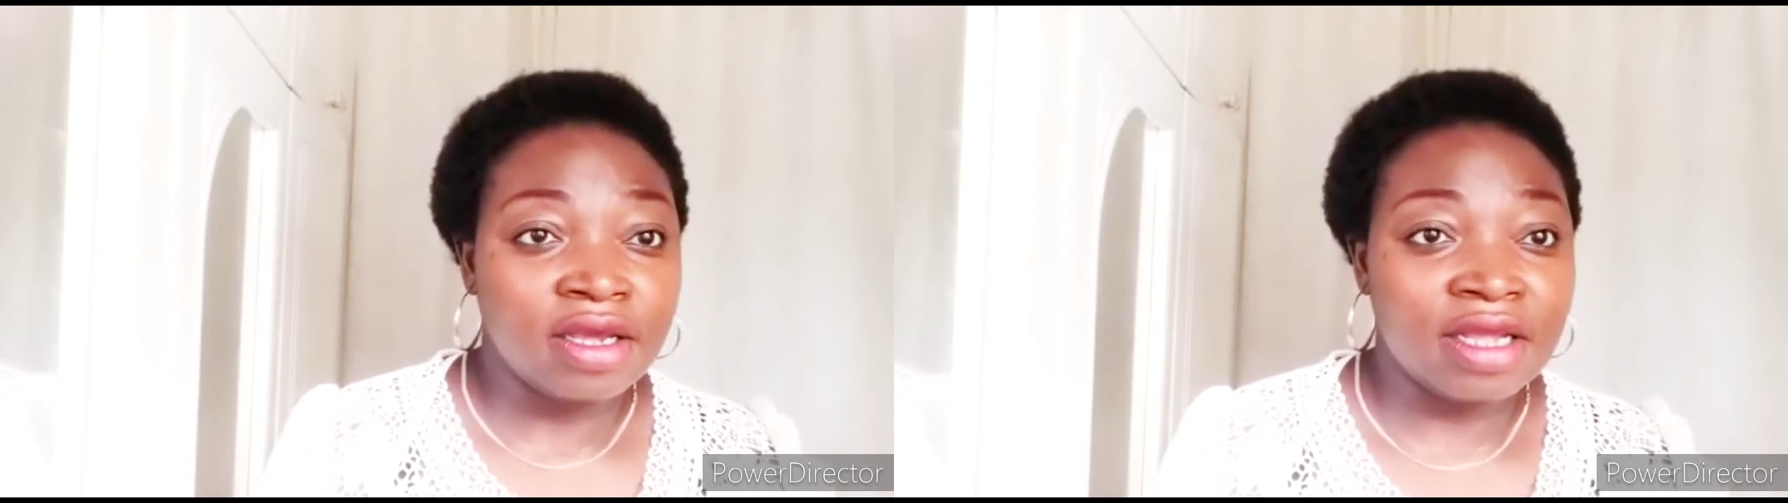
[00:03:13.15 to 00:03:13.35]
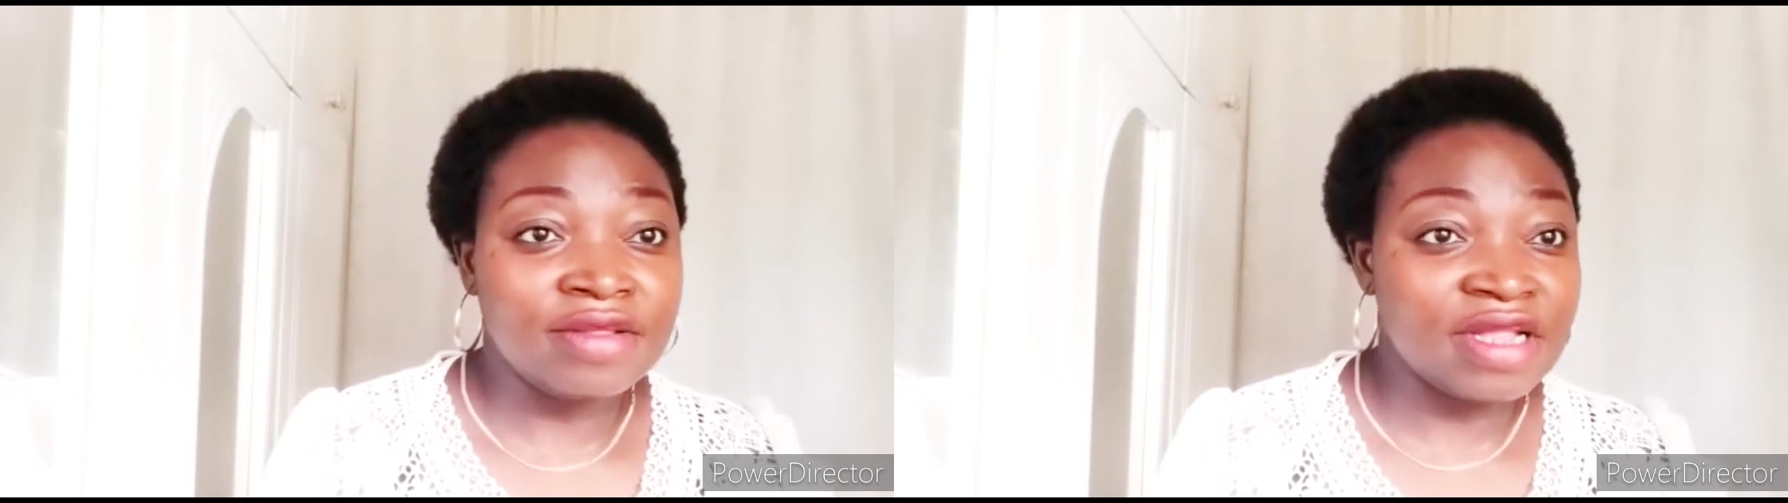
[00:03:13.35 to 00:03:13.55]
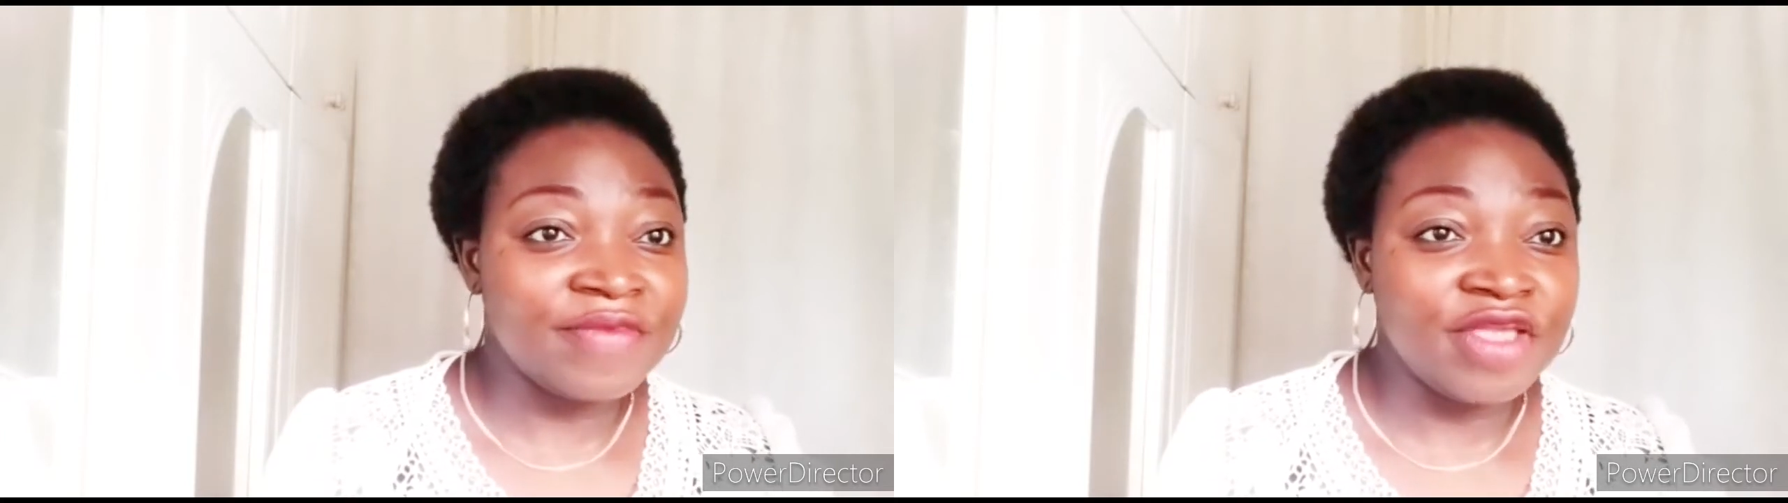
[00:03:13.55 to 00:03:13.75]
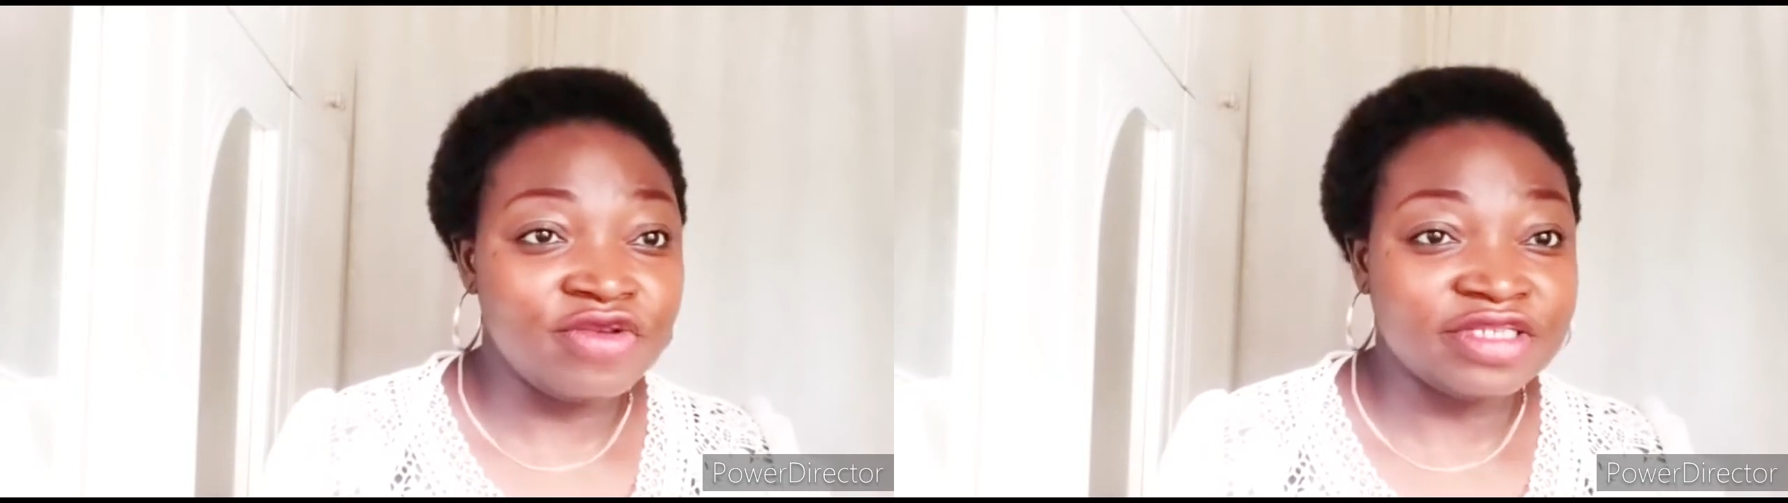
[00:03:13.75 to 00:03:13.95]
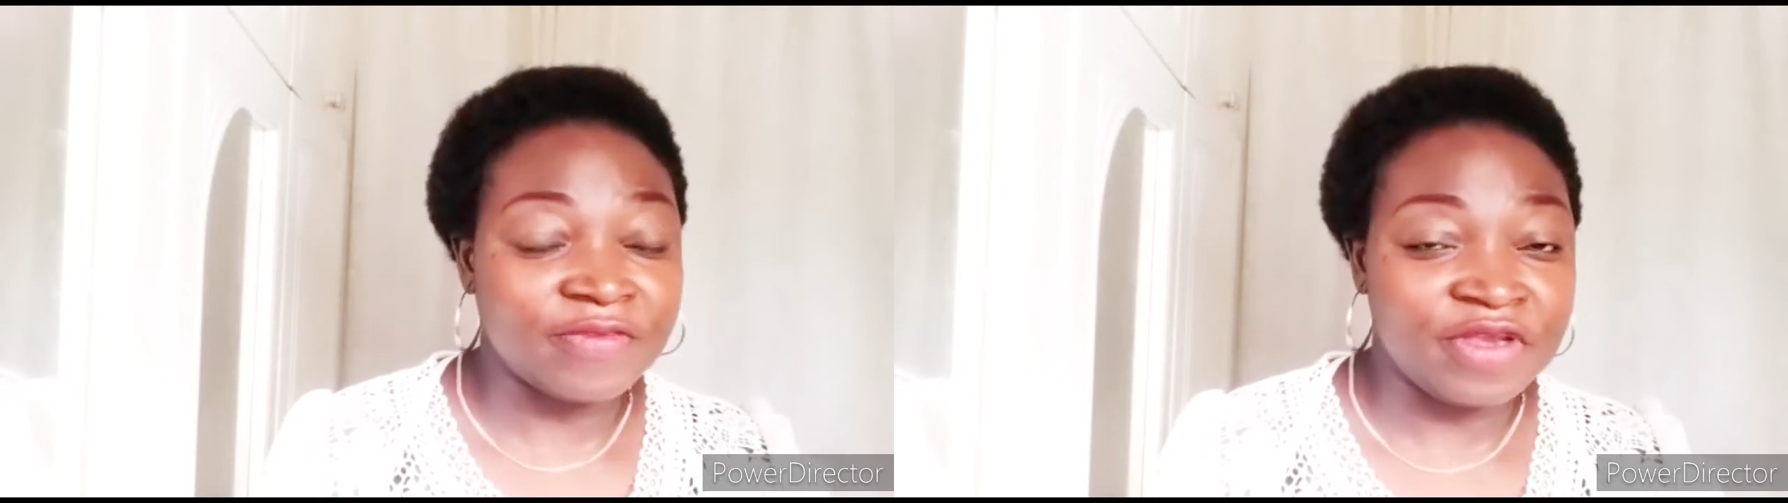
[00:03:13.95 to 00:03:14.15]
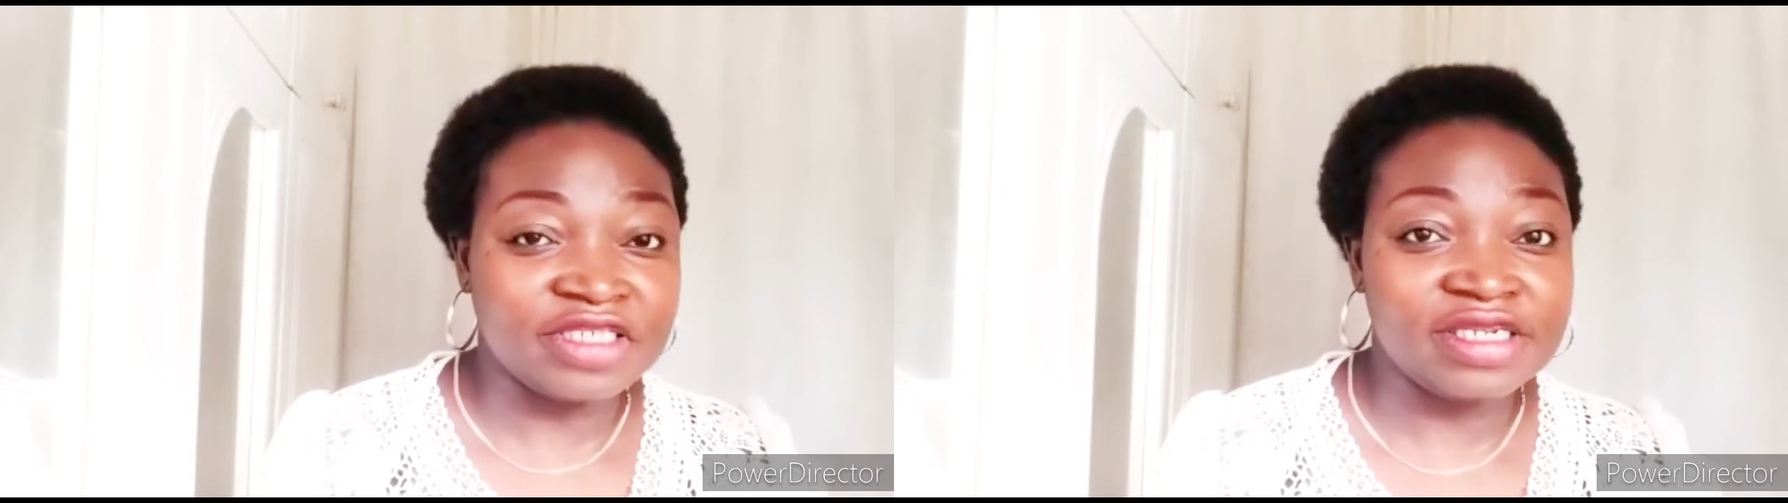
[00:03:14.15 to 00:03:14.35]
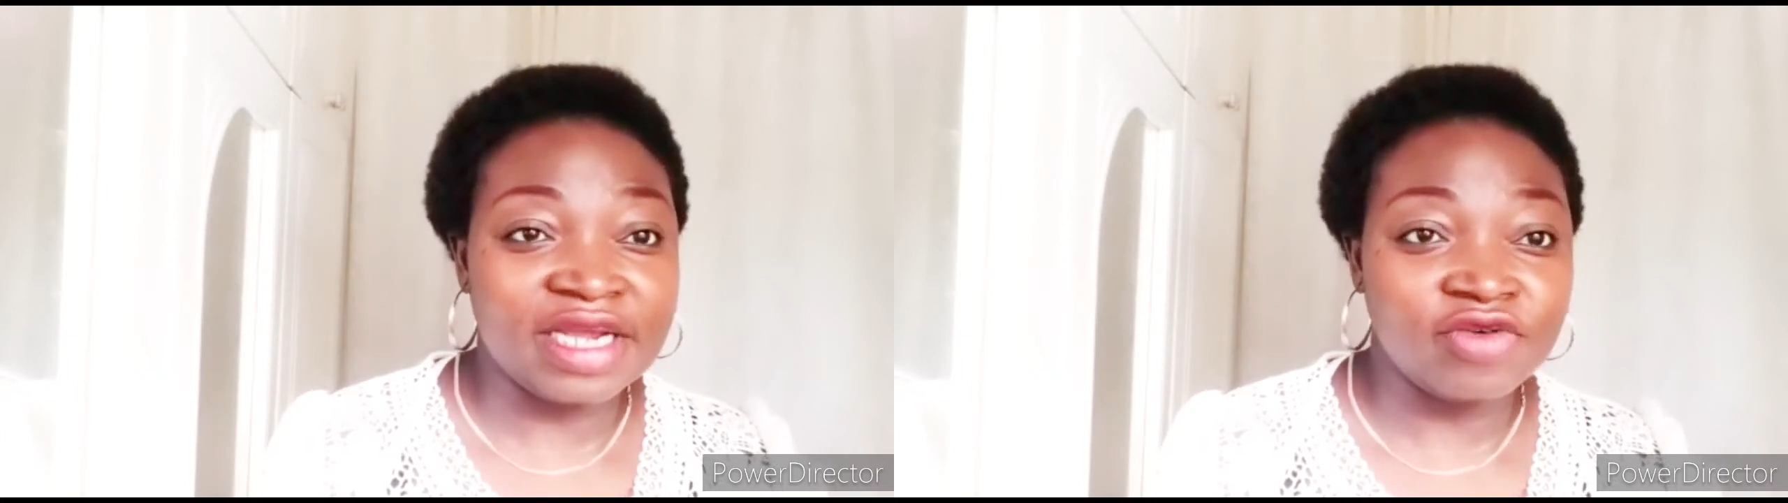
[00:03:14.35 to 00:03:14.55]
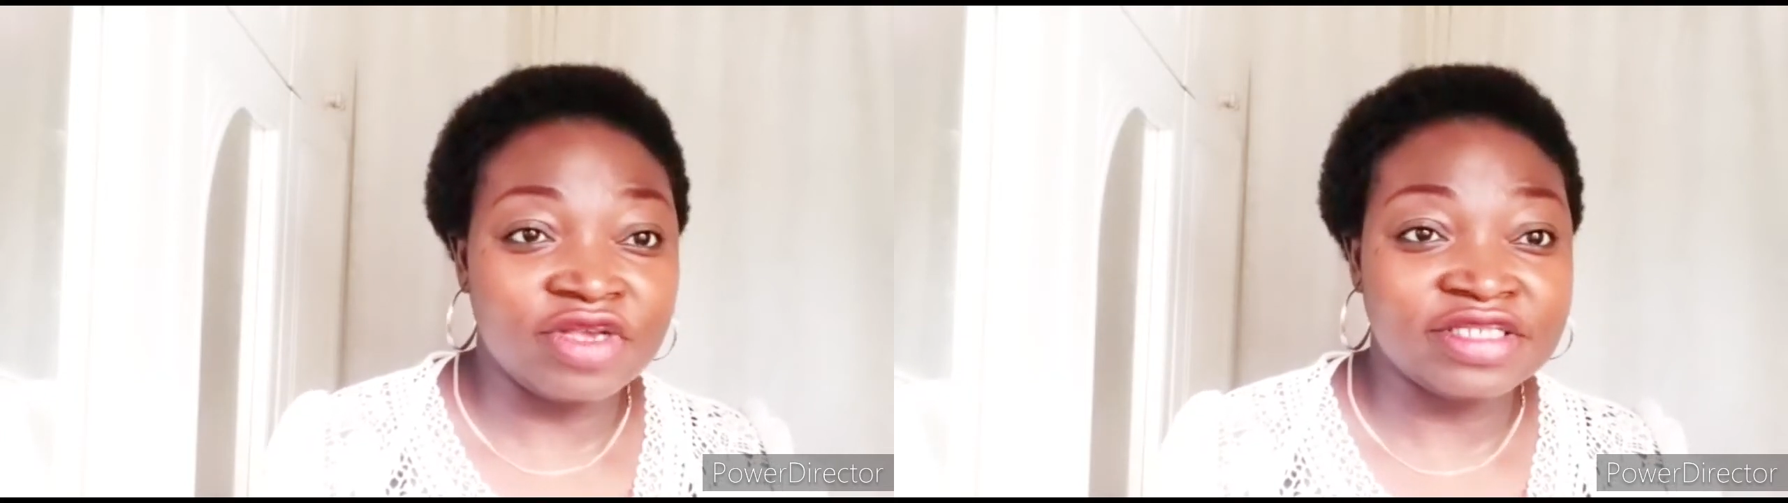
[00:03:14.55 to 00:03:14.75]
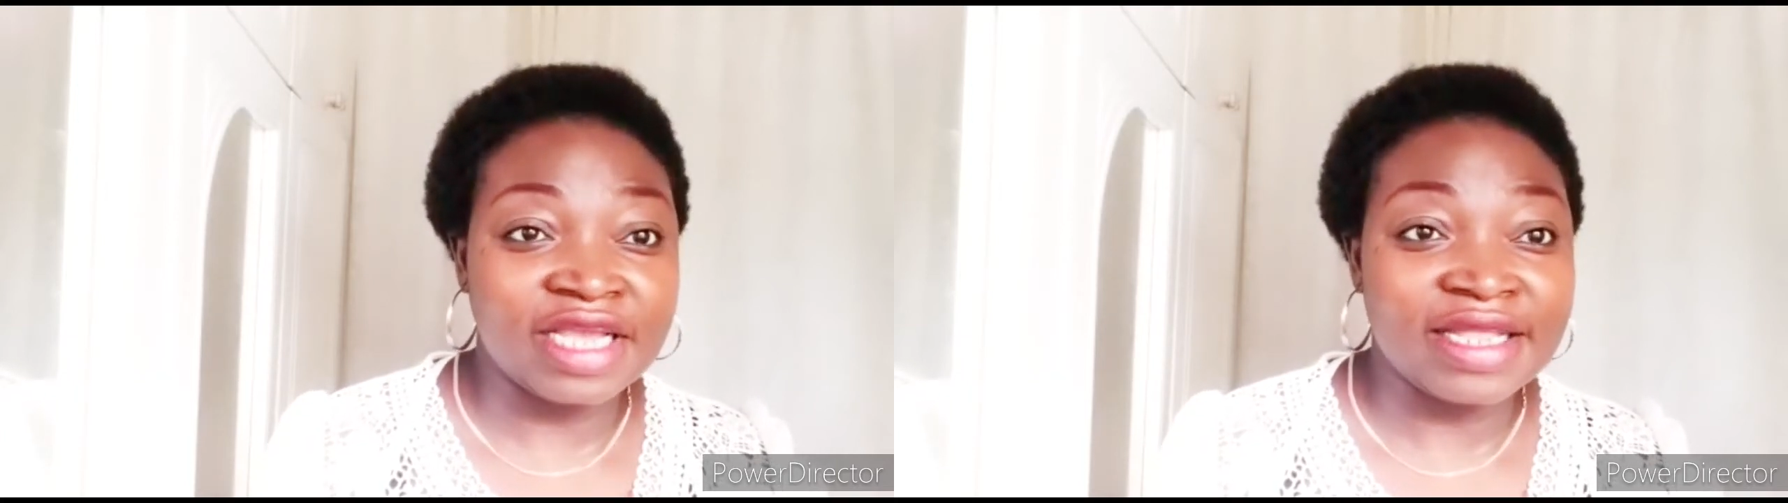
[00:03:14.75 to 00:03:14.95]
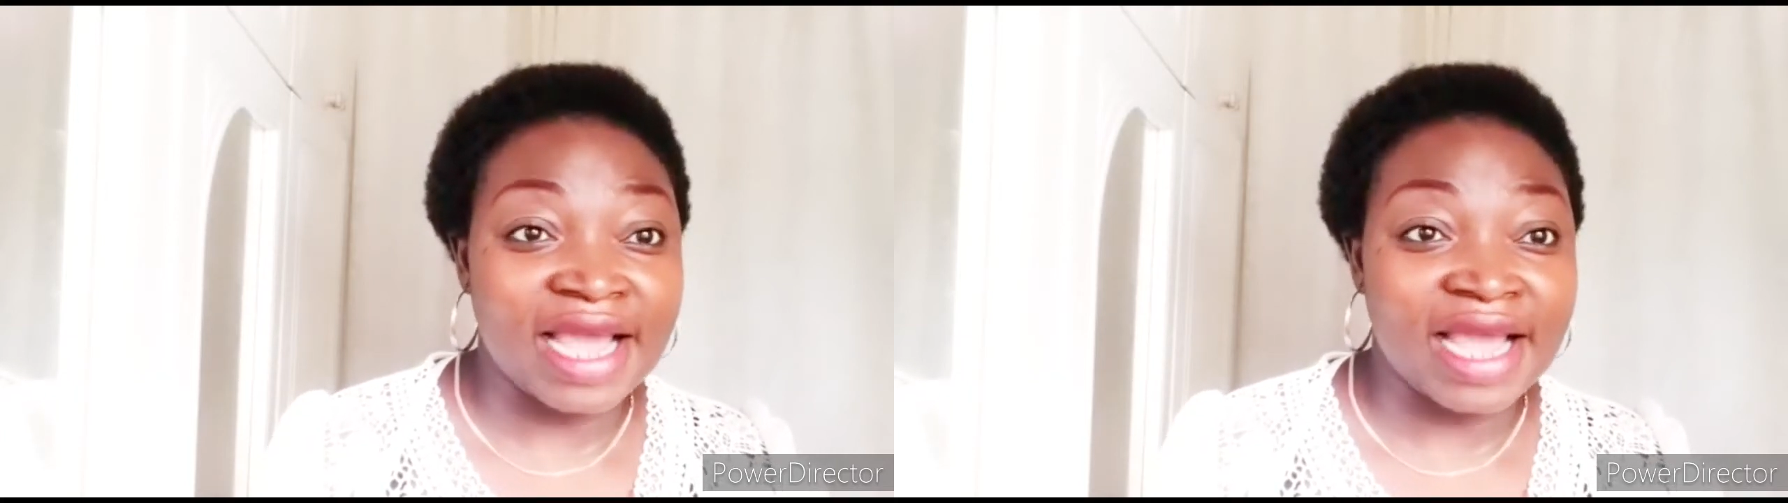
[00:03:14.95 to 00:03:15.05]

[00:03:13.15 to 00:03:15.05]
let me use a pidgin language, he said,